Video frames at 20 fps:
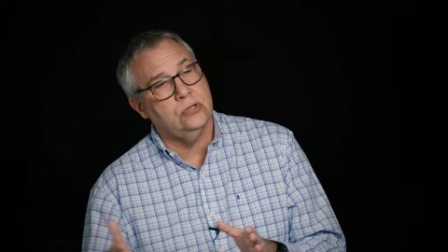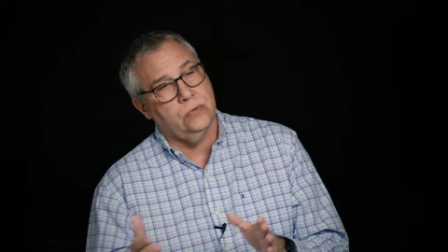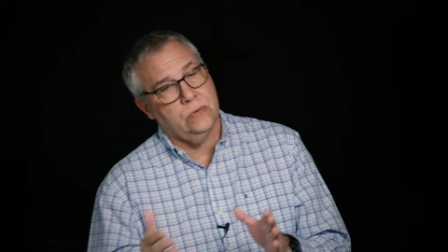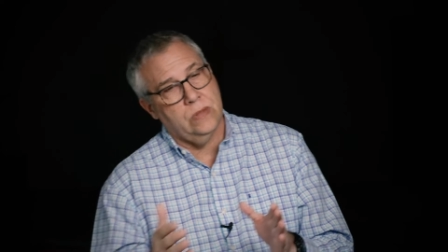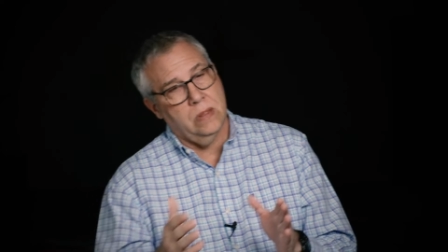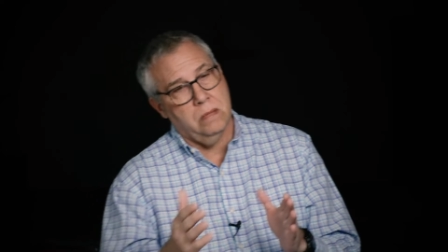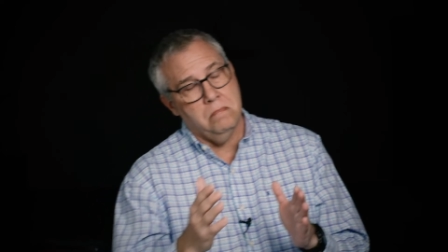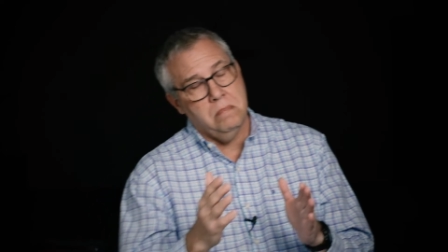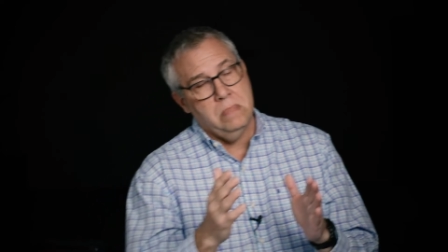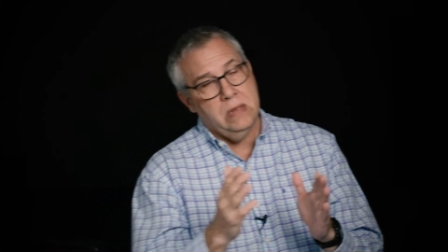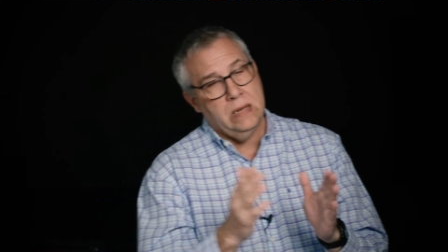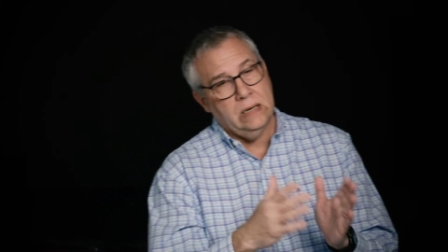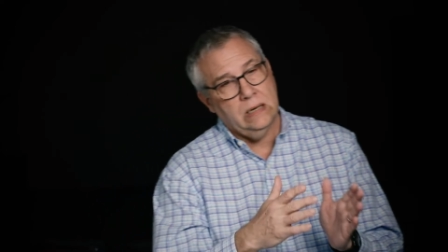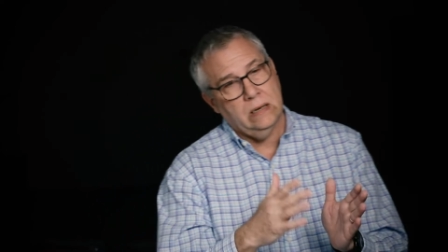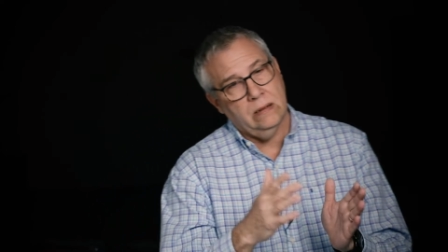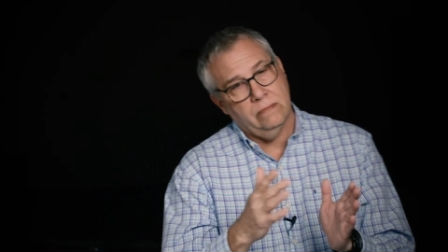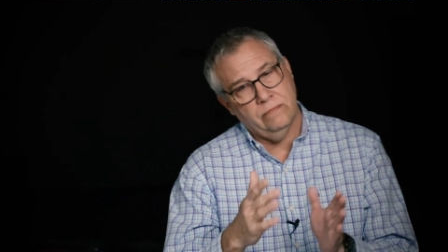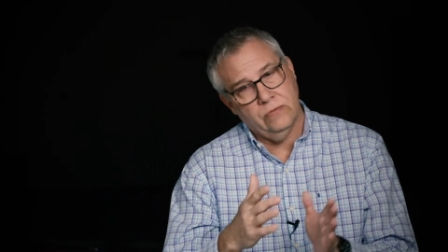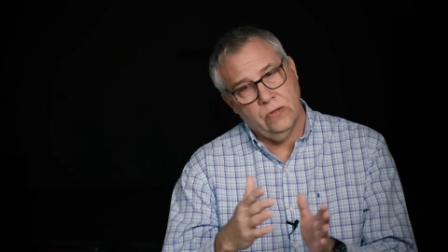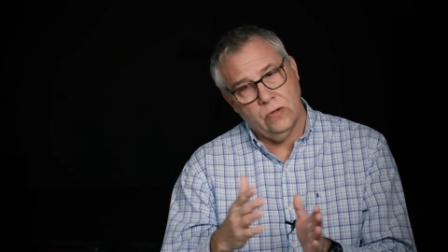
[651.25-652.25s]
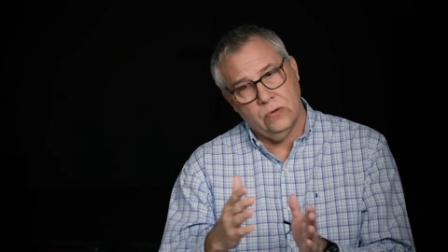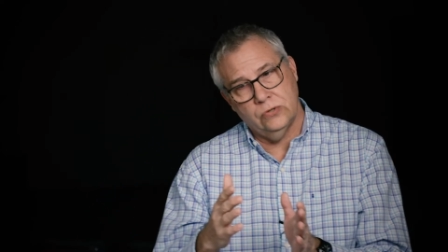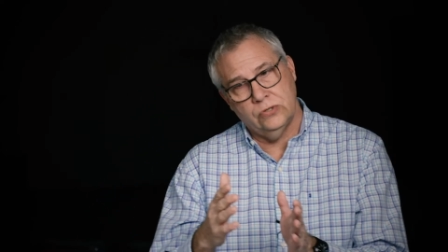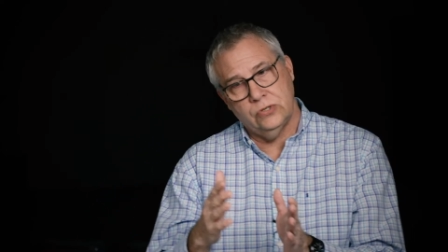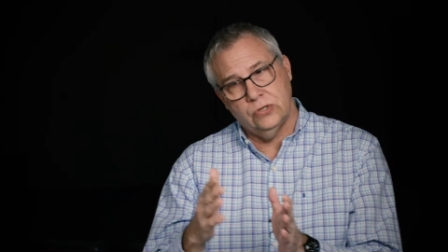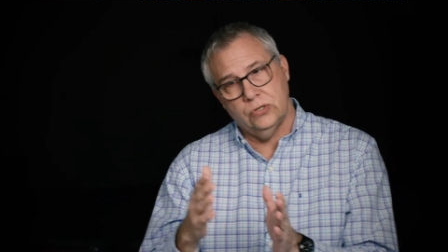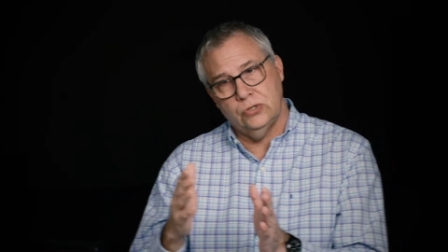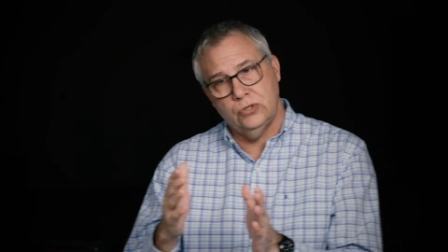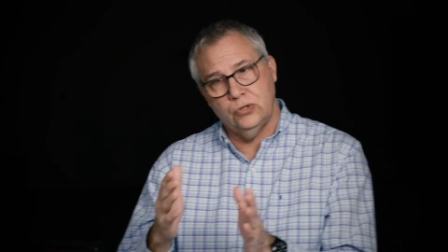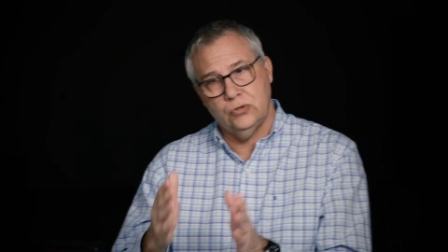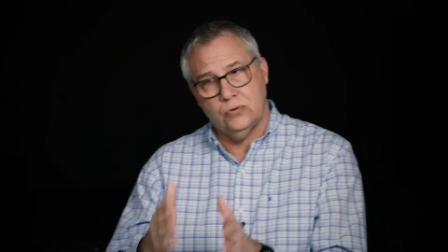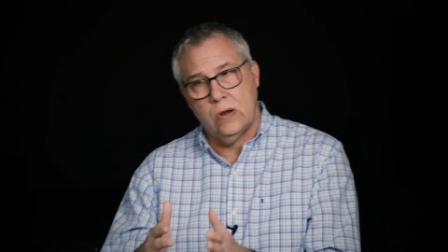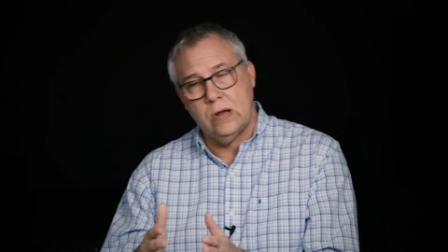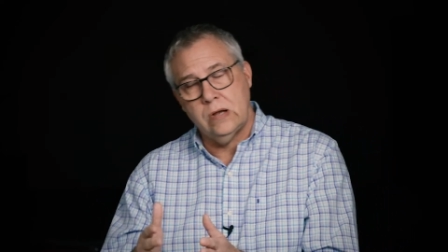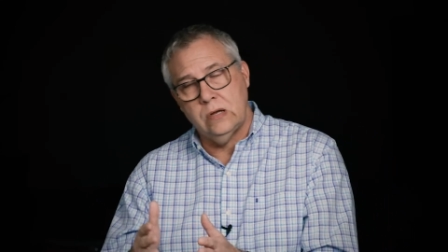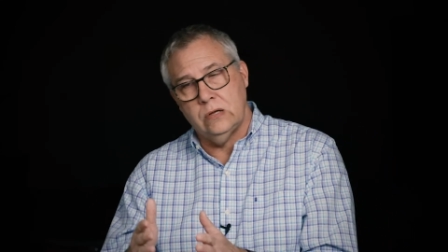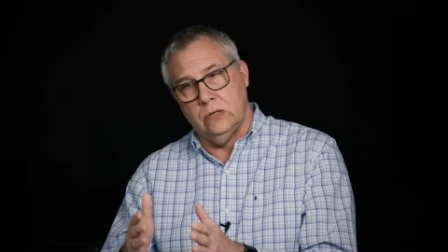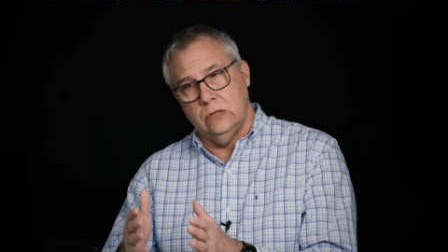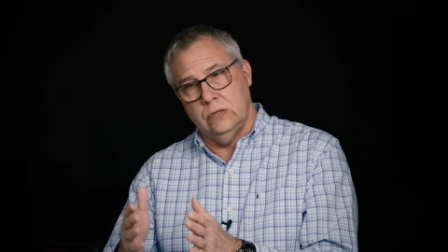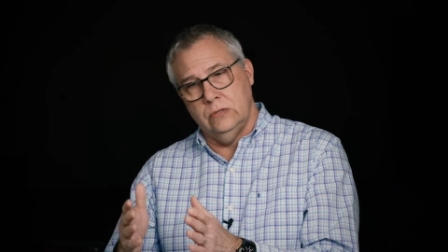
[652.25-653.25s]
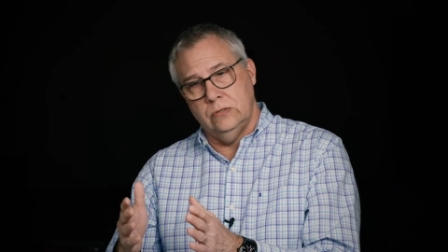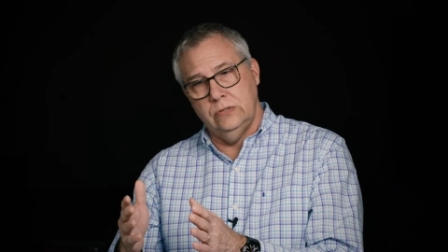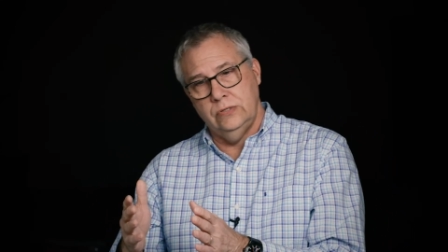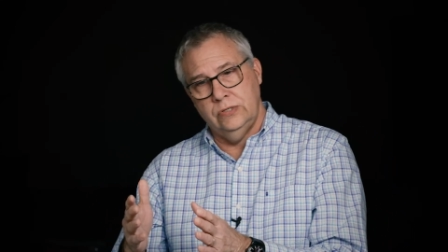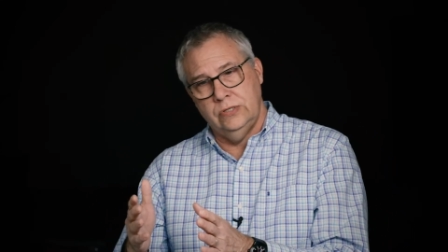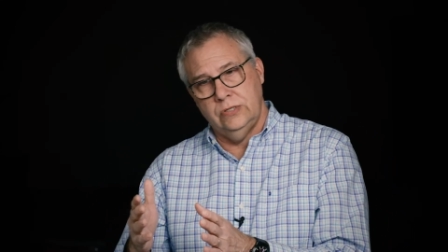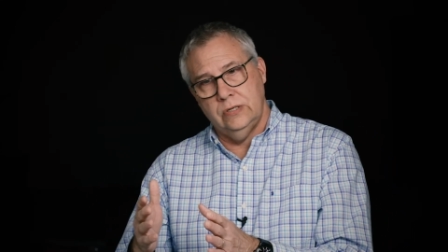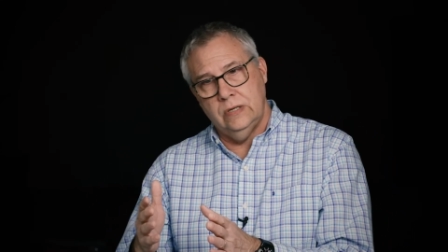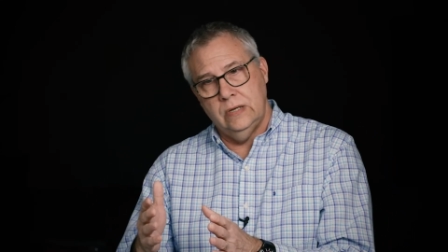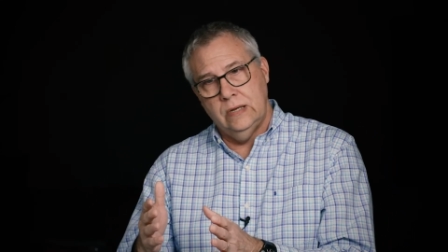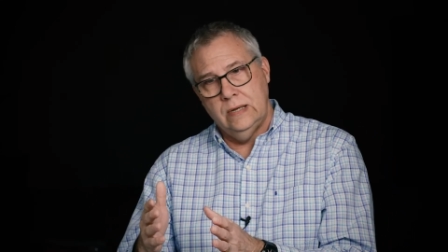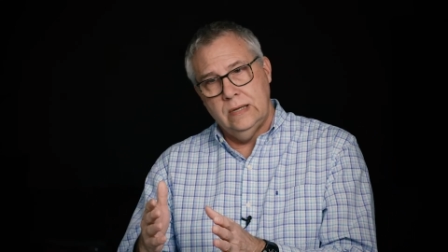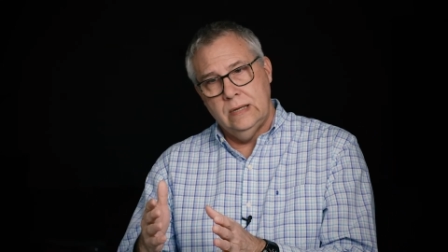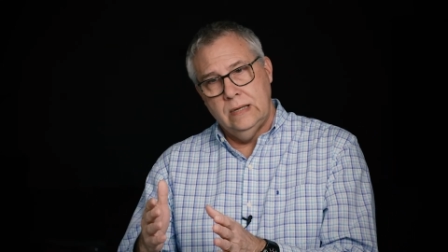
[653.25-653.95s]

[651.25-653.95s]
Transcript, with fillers: so in the middle of those struggles